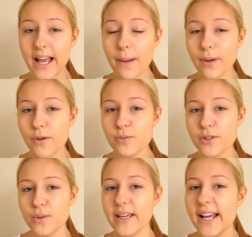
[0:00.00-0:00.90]
I am going to
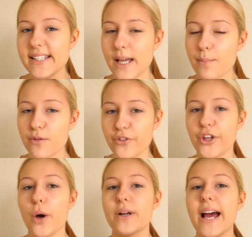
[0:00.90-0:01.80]
be doing a separate
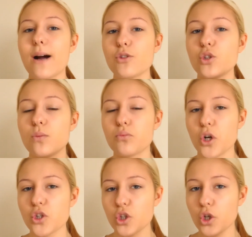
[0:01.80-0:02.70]
video on how to
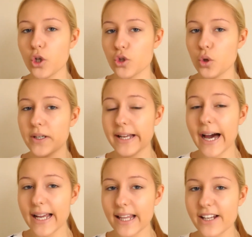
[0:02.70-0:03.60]
bronze, contour and
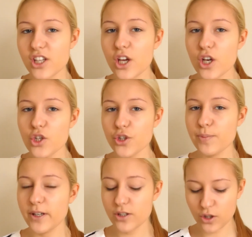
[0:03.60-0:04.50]
highlight
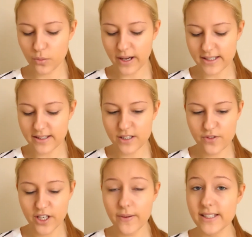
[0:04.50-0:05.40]
just because otherwise
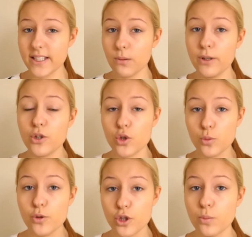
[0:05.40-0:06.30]
this video is going to be
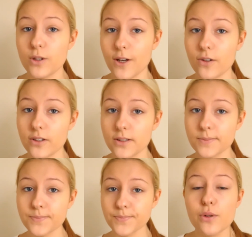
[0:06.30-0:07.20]
super, super long.
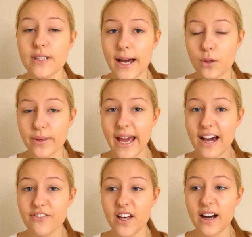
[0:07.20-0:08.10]
So now that
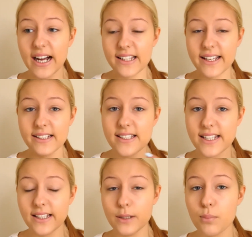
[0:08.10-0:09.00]
we have that highlight
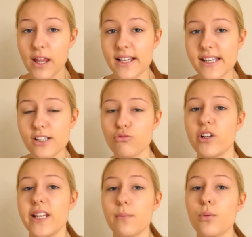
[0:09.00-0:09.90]
concealer in place,
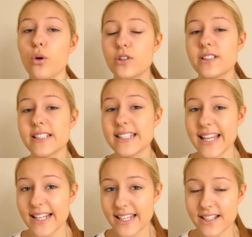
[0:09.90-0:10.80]
it's really important
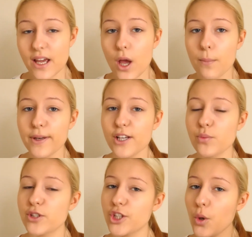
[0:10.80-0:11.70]
to set it
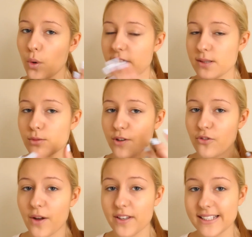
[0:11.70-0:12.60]
because we don't want it to
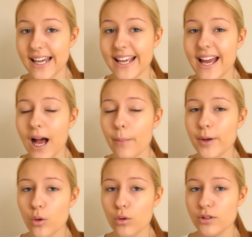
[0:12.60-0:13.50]
move throughout the day,
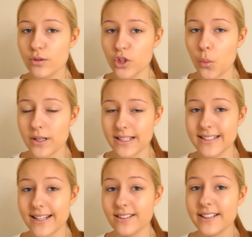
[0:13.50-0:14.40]
and we also don't
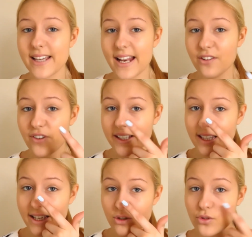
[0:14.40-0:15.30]
want it to settle into any
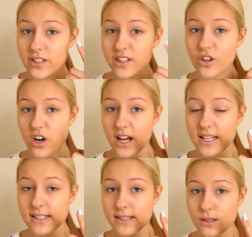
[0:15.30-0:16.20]
fine lines underneath our
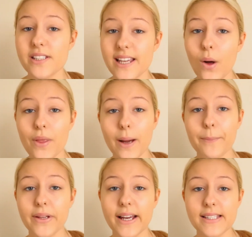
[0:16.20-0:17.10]
eyes. So to settle
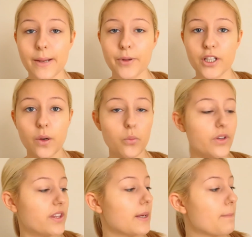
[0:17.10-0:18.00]
that in place, I'm going to go
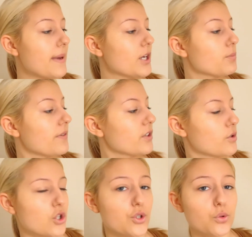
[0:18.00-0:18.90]
in with the Makeup
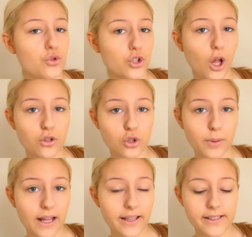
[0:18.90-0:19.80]
Revolution Ultra
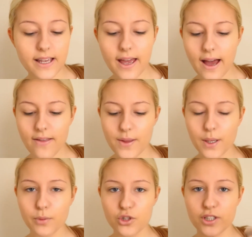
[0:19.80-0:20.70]
Contour Palette, and
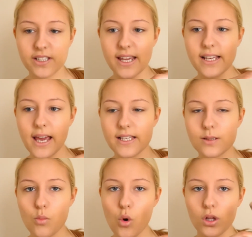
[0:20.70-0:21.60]
then I'm just going to take a
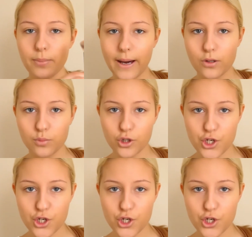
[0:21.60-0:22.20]
small powder